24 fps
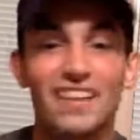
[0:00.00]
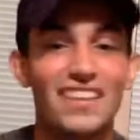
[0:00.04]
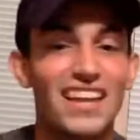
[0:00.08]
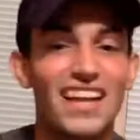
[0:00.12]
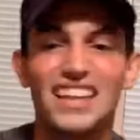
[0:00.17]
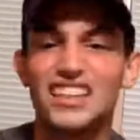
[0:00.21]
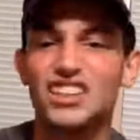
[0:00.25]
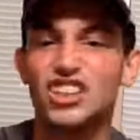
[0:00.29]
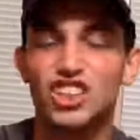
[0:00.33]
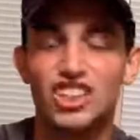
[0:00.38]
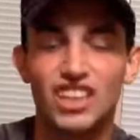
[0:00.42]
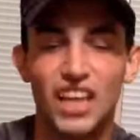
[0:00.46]
and
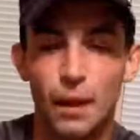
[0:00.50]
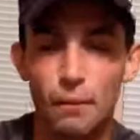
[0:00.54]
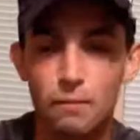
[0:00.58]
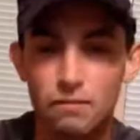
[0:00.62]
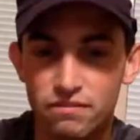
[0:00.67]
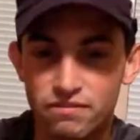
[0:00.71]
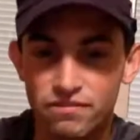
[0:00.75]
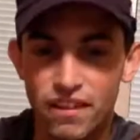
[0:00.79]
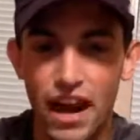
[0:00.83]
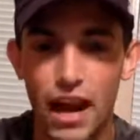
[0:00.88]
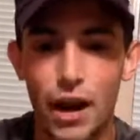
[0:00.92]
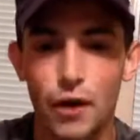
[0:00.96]
then he just
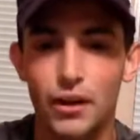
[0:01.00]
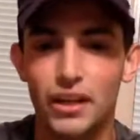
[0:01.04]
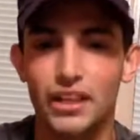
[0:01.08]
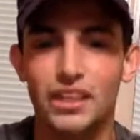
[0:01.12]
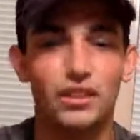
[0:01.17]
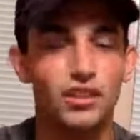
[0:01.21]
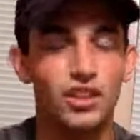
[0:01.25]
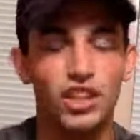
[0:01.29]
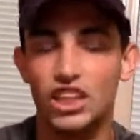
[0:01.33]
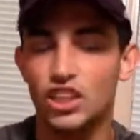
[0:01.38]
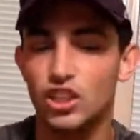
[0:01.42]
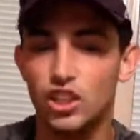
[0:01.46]
kept firing.
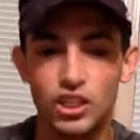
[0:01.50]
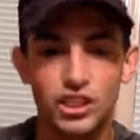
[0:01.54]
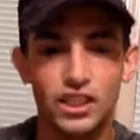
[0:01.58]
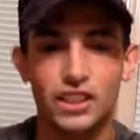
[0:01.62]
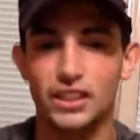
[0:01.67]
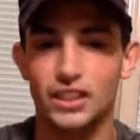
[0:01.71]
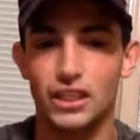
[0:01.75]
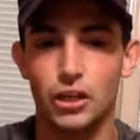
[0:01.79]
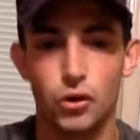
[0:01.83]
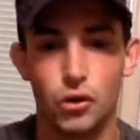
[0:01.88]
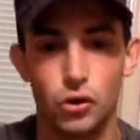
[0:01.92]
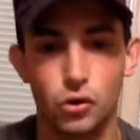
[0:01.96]
He looked
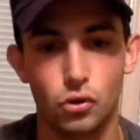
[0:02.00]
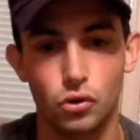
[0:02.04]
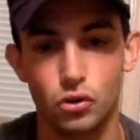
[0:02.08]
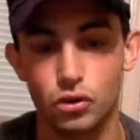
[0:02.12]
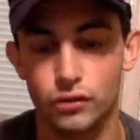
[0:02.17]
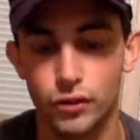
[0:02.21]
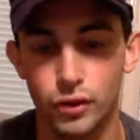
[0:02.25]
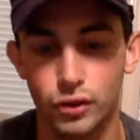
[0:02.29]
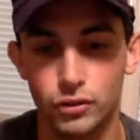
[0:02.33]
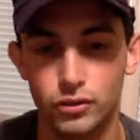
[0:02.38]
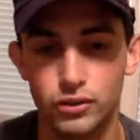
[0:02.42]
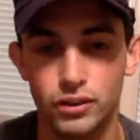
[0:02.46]
like the Garrett Cole
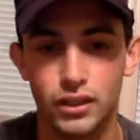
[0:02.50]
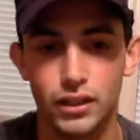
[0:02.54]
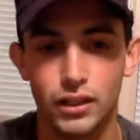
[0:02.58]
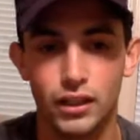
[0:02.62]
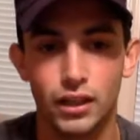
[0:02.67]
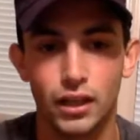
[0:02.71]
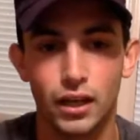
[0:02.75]
of old.